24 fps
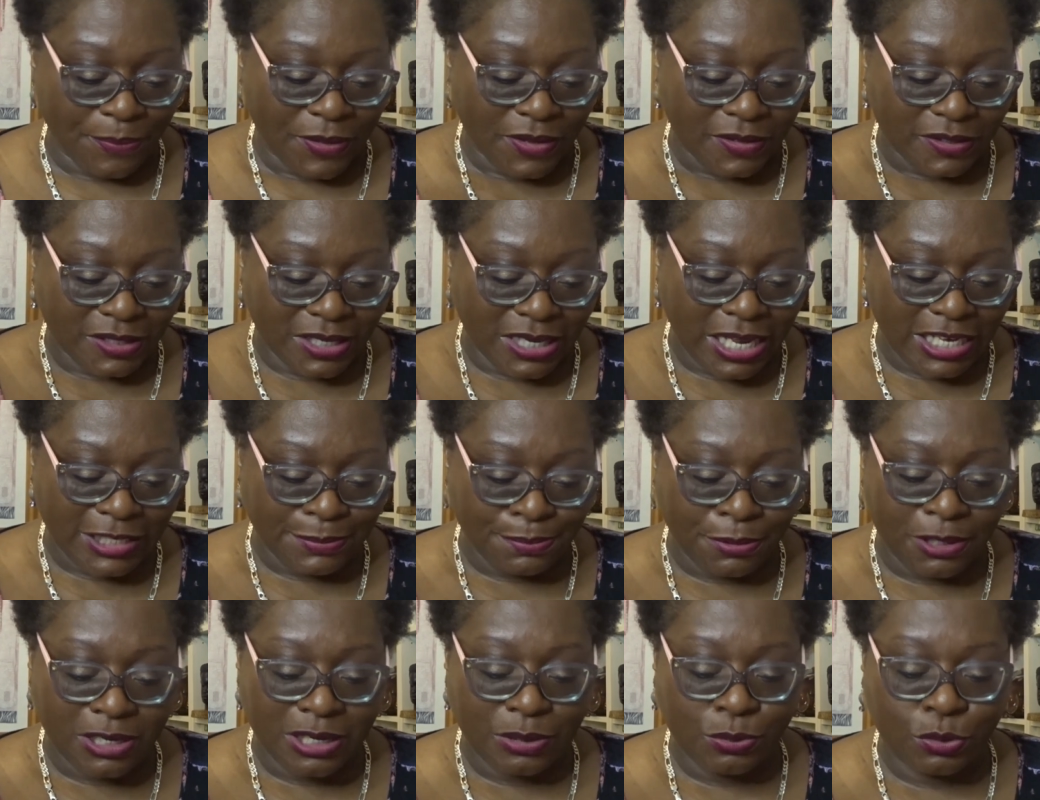So the next
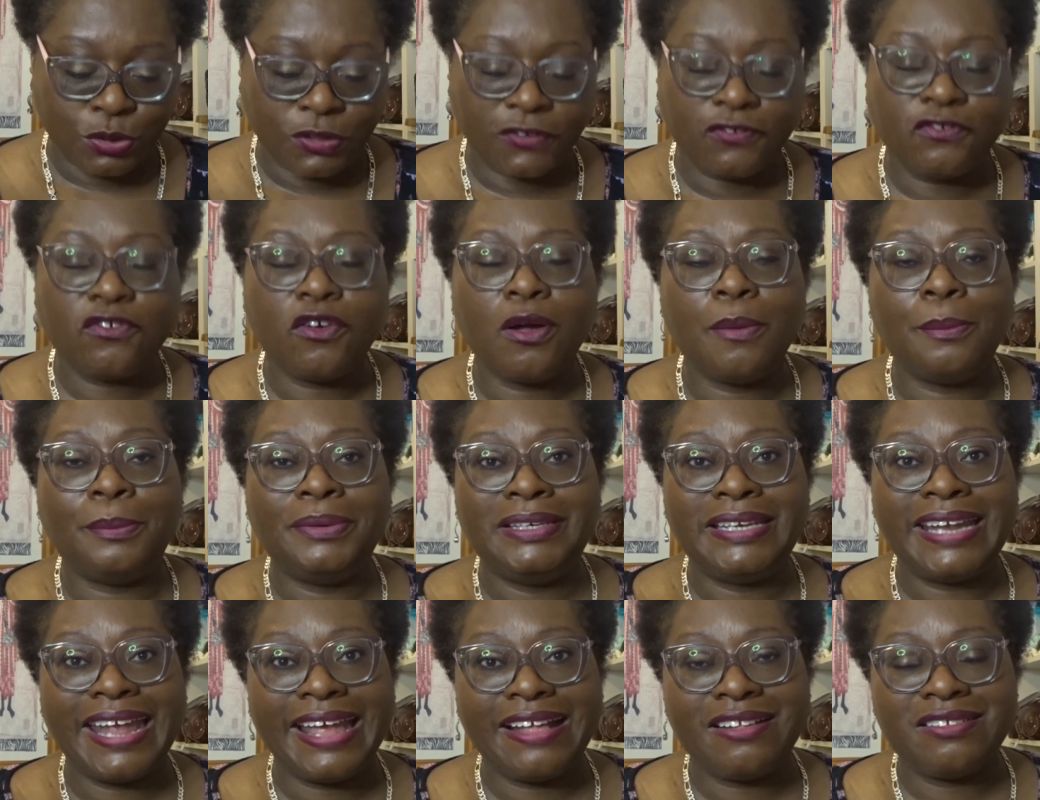product was from
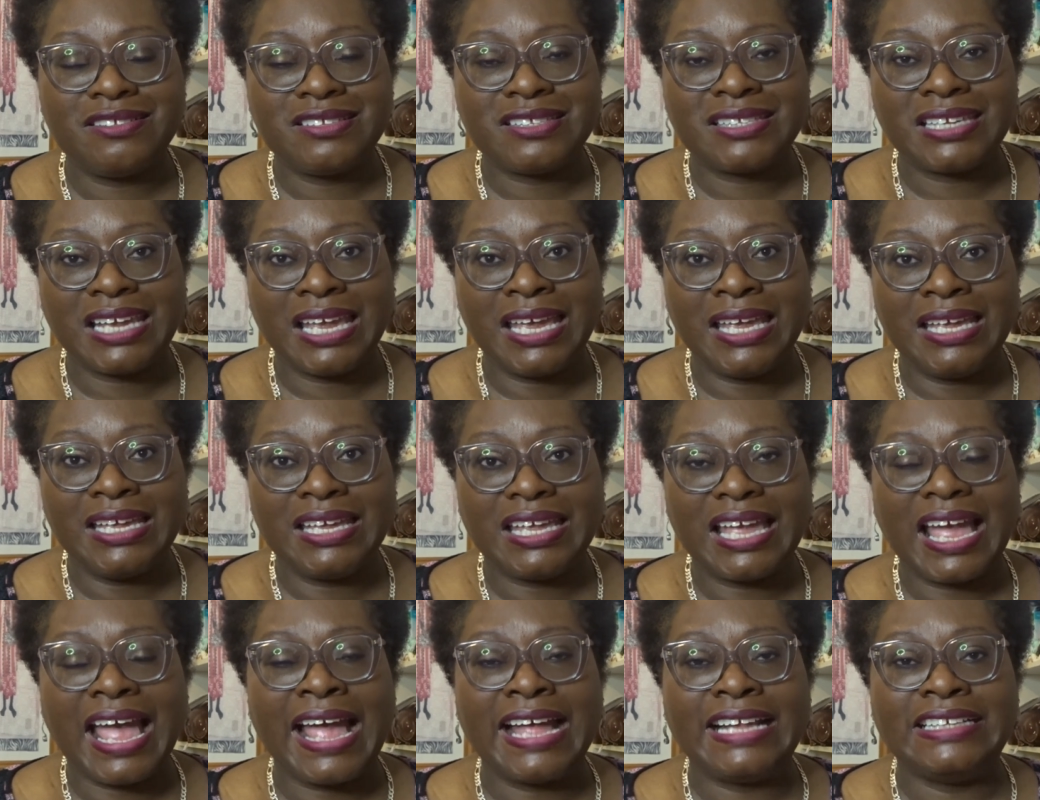Nails Inc,
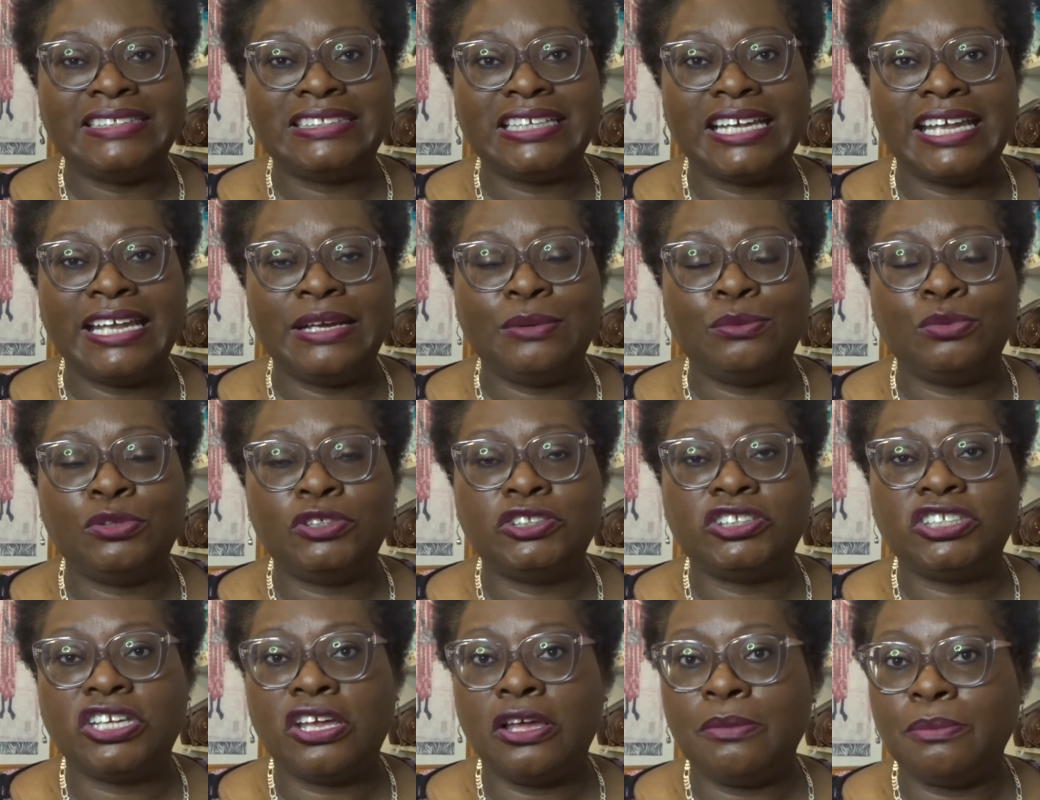and it
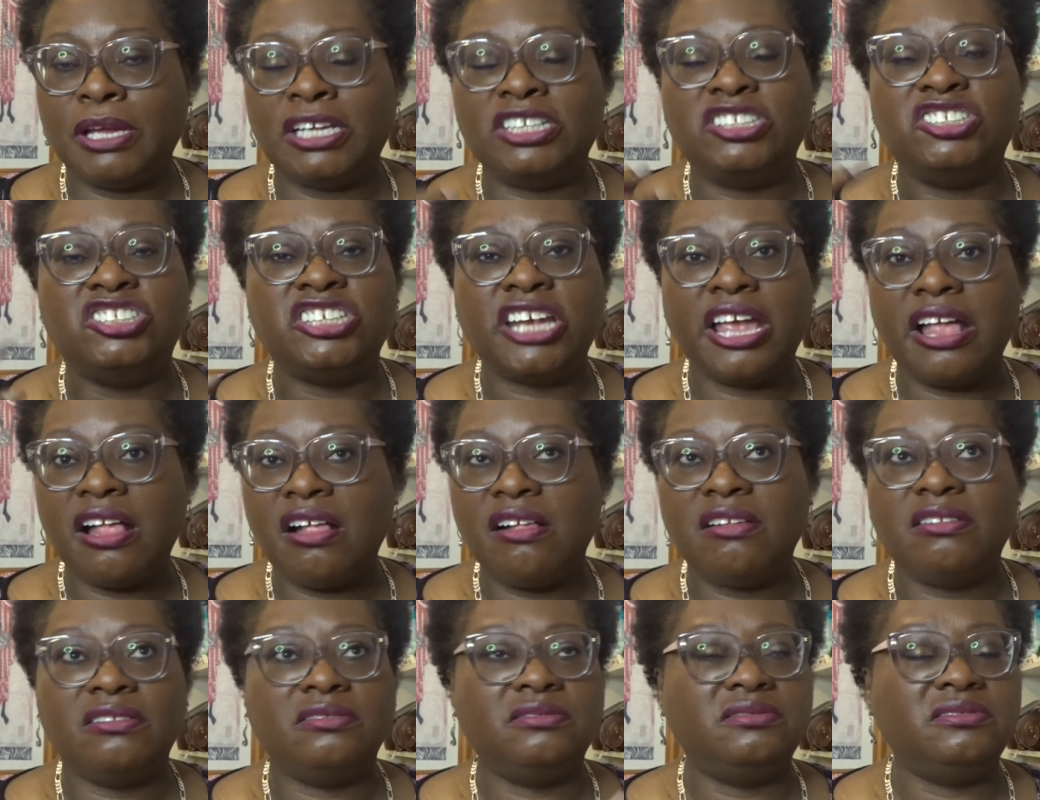was a
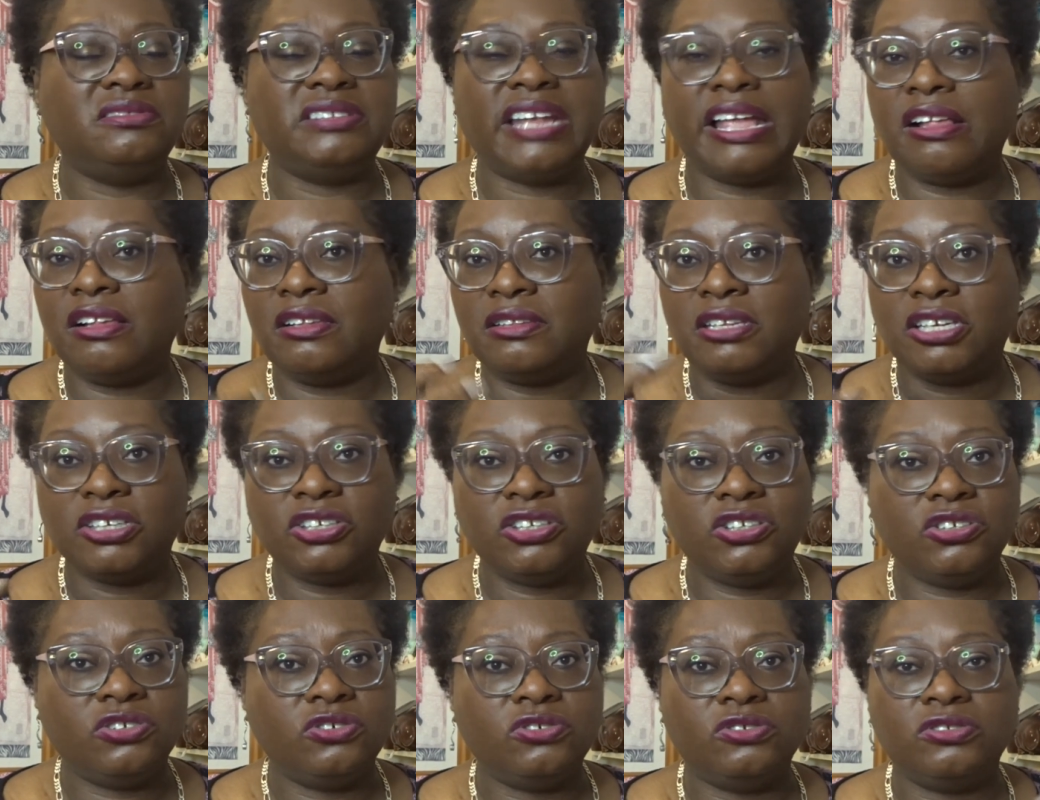gel nail
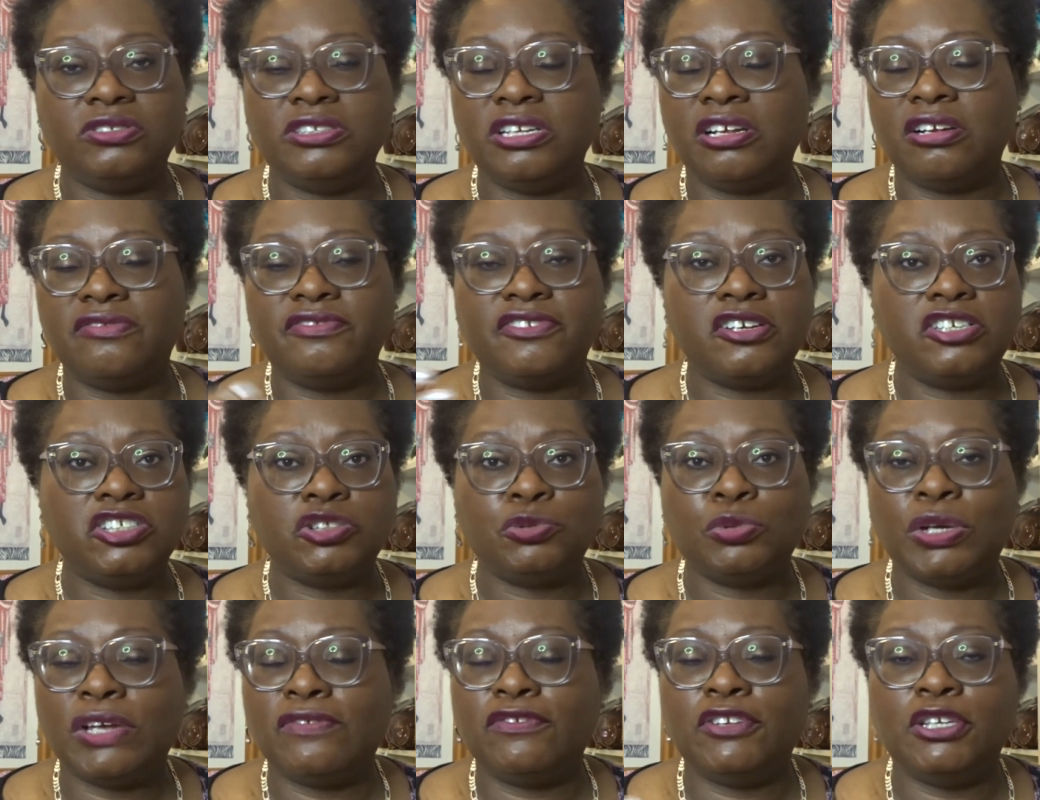liqueur, nail
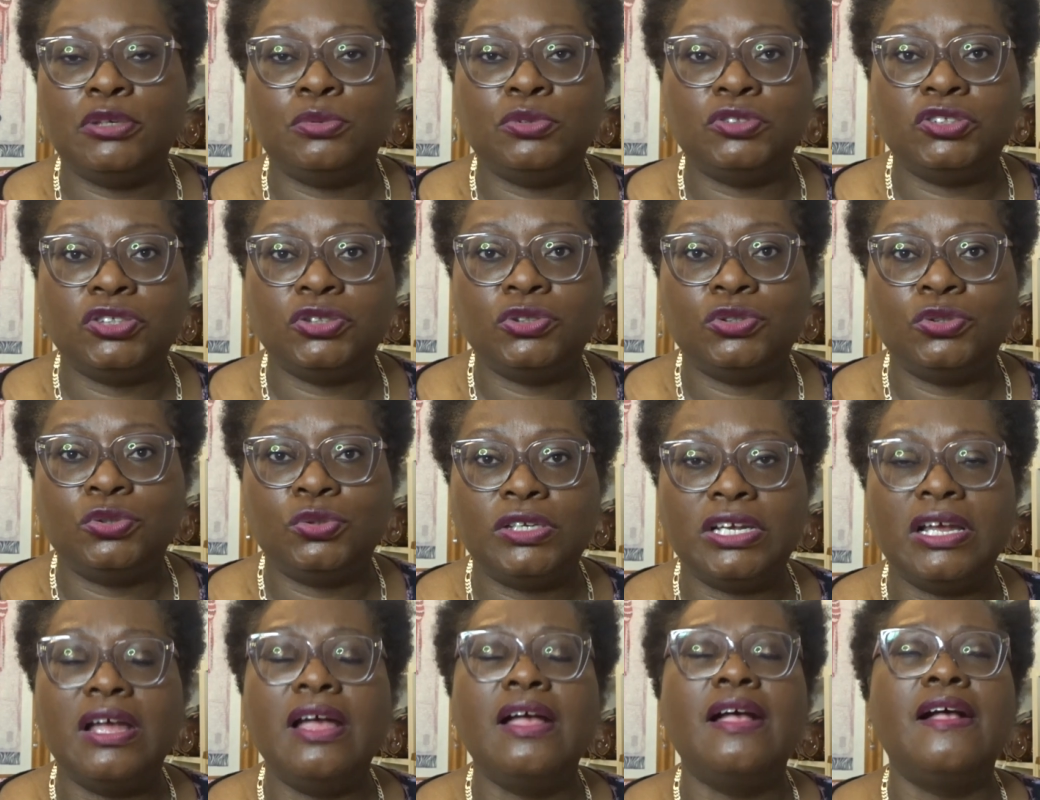varnish, whatever you want to call it.